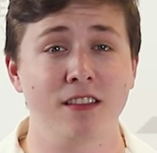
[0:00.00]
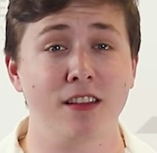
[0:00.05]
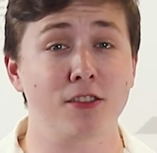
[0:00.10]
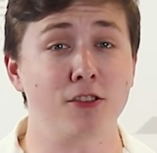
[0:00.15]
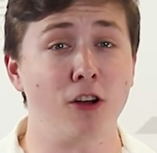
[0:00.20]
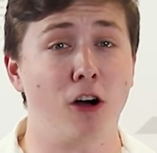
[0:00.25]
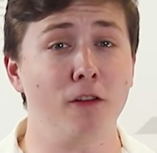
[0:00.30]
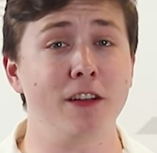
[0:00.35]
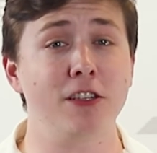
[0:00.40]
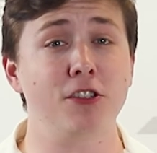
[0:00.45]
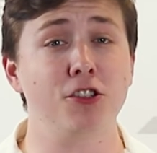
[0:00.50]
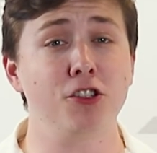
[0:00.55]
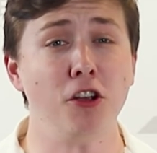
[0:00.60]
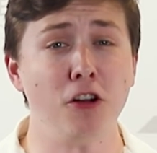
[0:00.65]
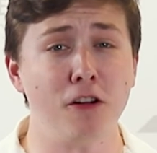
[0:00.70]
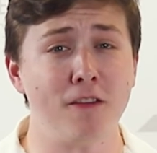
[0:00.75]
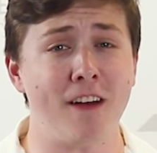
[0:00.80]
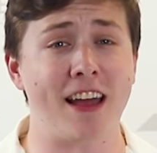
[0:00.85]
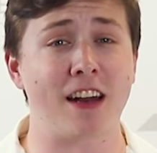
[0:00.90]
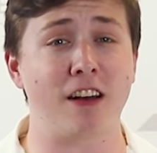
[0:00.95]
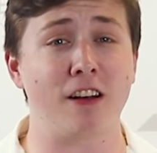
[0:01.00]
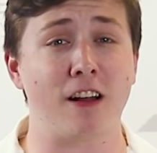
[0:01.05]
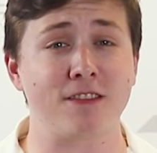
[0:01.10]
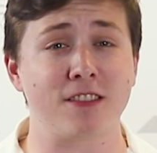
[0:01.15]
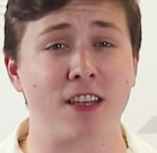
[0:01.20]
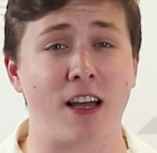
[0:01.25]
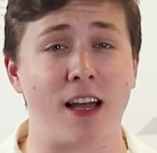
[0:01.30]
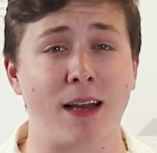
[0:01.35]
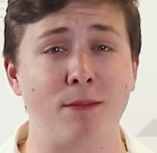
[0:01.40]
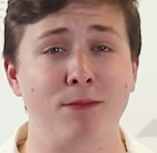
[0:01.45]
the solvent should have had
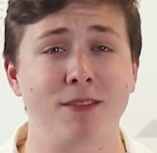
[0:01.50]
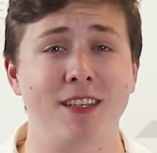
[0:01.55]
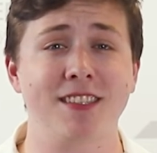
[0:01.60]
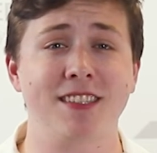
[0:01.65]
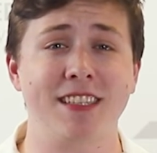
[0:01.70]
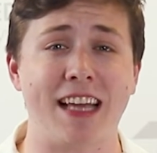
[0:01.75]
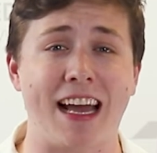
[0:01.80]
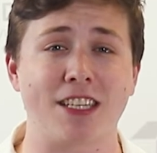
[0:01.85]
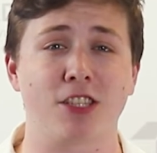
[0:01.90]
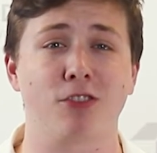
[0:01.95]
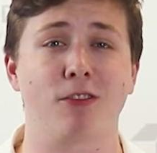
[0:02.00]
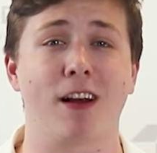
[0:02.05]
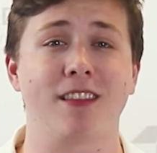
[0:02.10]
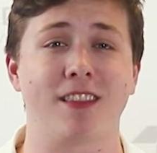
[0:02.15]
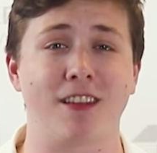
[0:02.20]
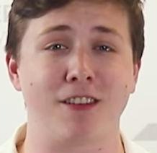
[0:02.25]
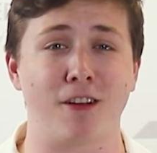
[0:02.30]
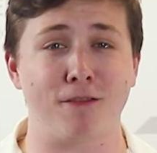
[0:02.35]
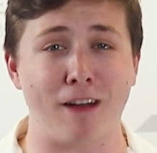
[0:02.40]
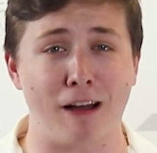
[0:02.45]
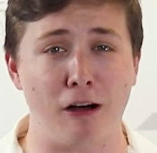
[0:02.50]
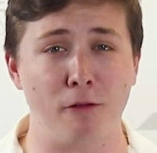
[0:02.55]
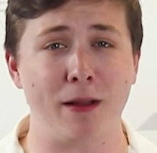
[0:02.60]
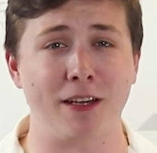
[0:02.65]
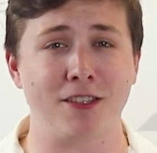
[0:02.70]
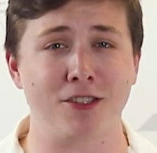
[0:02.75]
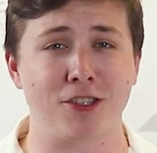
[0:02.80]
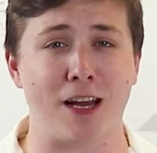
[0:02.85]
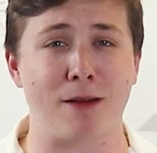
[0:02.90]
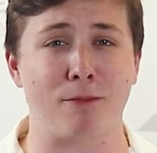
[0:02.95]
enough time to saturate the
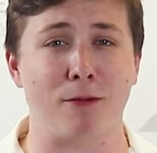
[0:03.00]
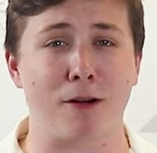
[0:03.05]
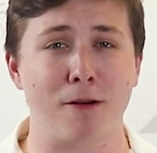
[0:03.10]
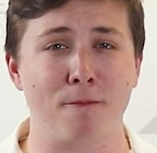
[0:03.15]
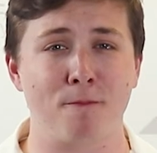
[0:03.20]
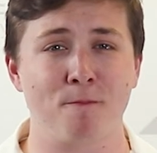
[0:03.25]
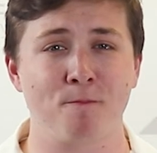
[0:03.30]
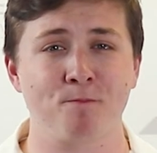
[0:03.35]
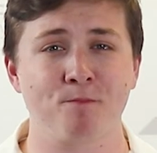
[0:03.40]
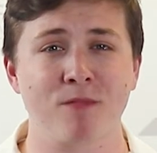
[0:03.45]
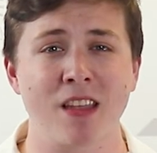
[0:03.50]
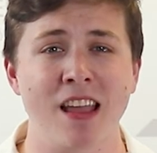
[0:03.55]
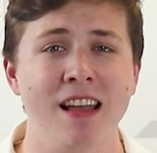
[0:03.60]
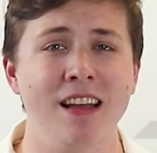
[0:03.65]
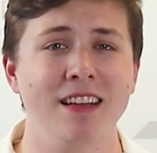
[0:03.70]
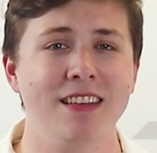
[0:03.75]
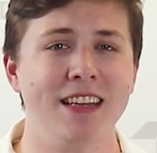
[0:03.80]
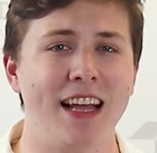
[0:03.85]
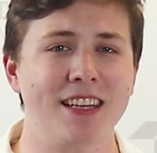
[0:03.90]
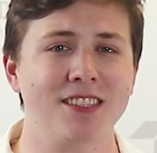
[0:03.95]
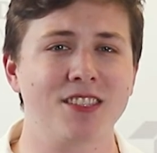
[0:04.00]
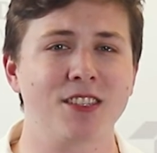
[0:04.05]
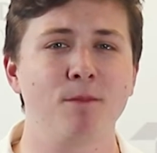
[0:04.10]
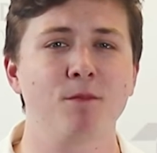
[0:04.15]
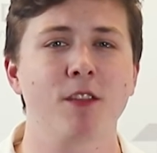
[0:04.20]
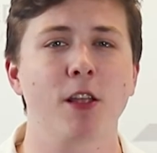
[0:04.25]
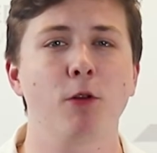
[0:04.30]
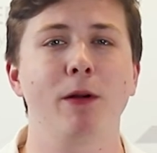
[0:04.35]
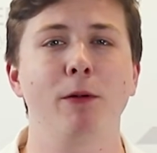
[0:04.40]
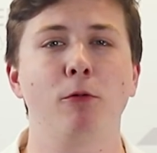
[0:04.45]
developing chamber. Next,
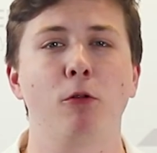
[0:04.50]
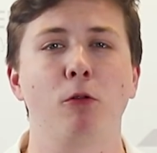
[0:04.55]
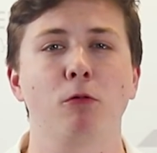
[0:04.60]
we